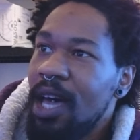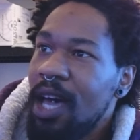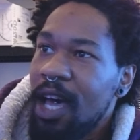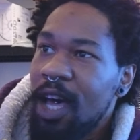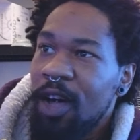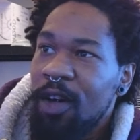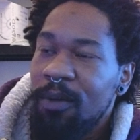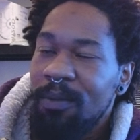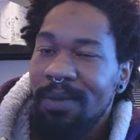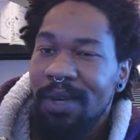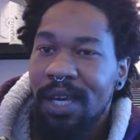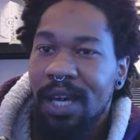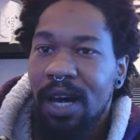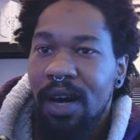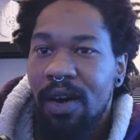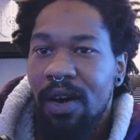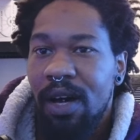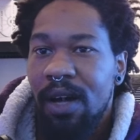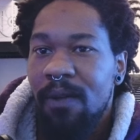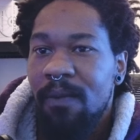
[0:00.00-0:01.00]
Help me
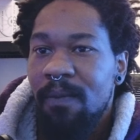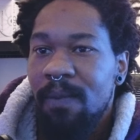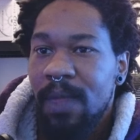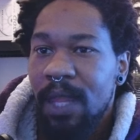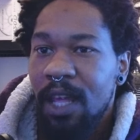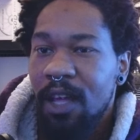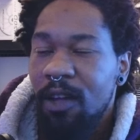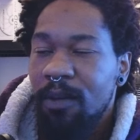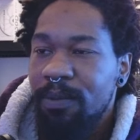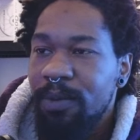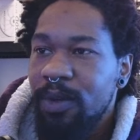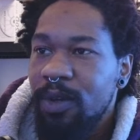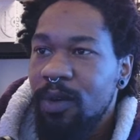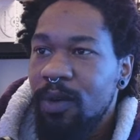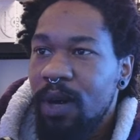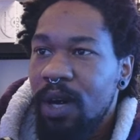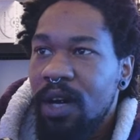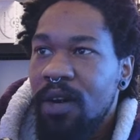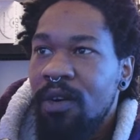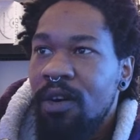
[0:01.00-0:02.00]
out, help you
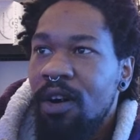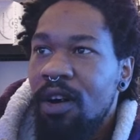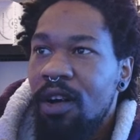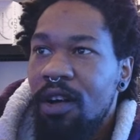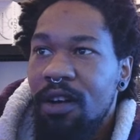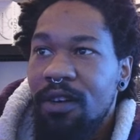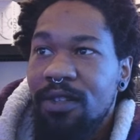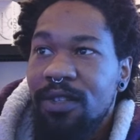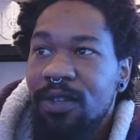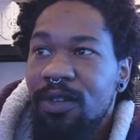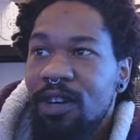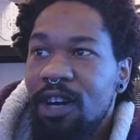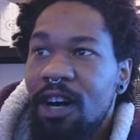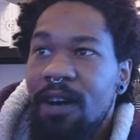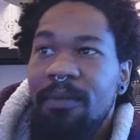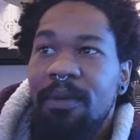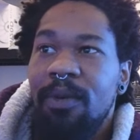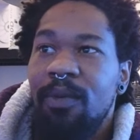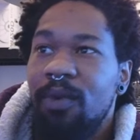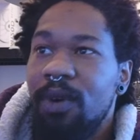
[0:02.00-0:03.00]
out. Also
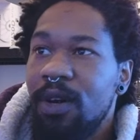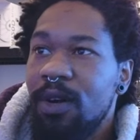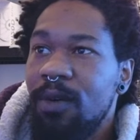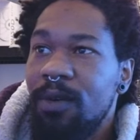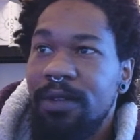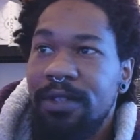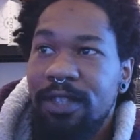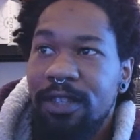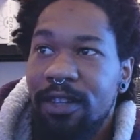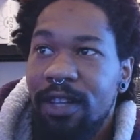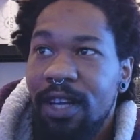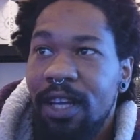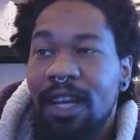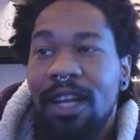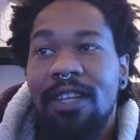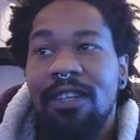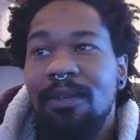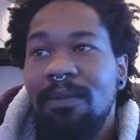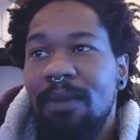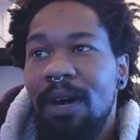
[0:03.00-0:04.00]
comment what coins you're looking
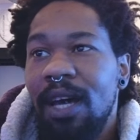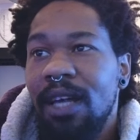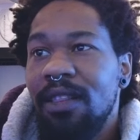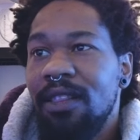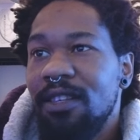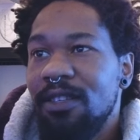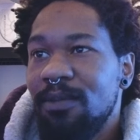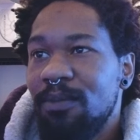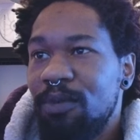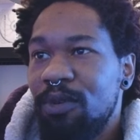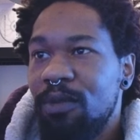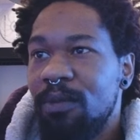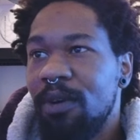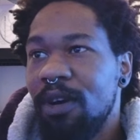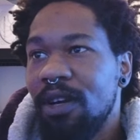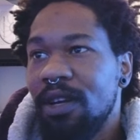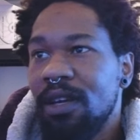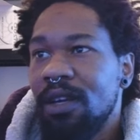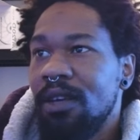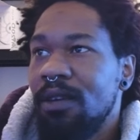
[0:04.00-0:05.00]
at to mine this bull
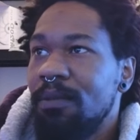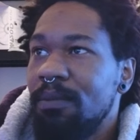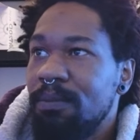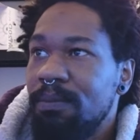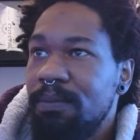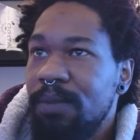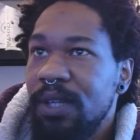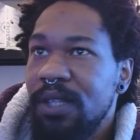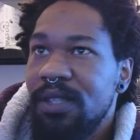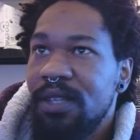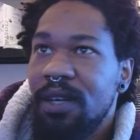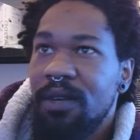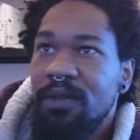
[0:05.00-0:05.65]
market. Peace out.